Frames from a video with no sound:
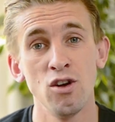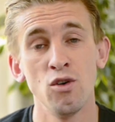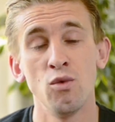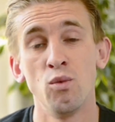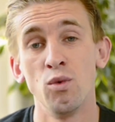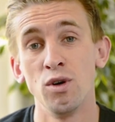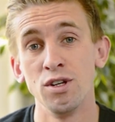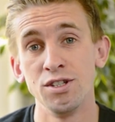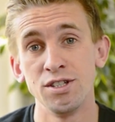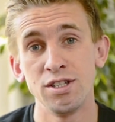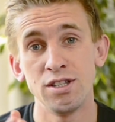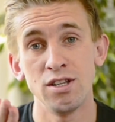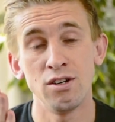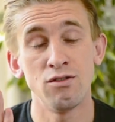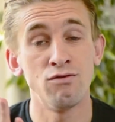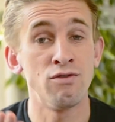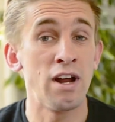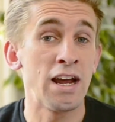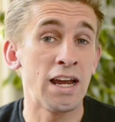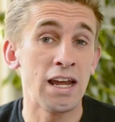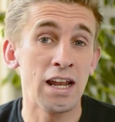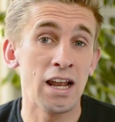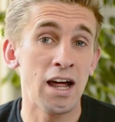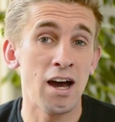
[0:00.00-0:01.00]
was the
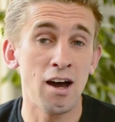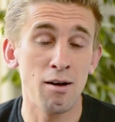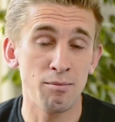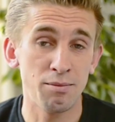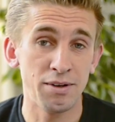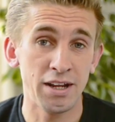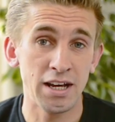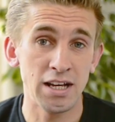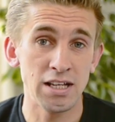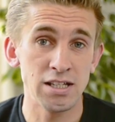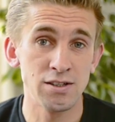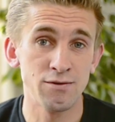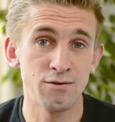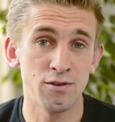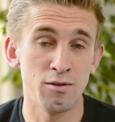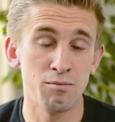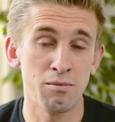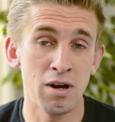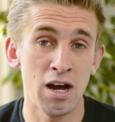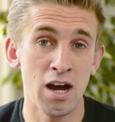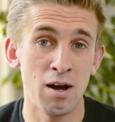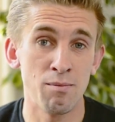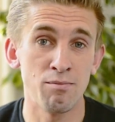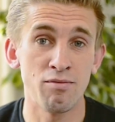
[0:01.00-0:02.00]
regular updates
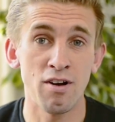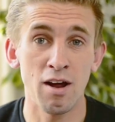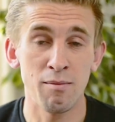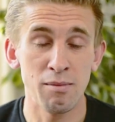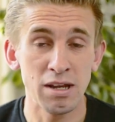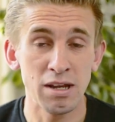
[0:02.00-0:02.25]
from our Prime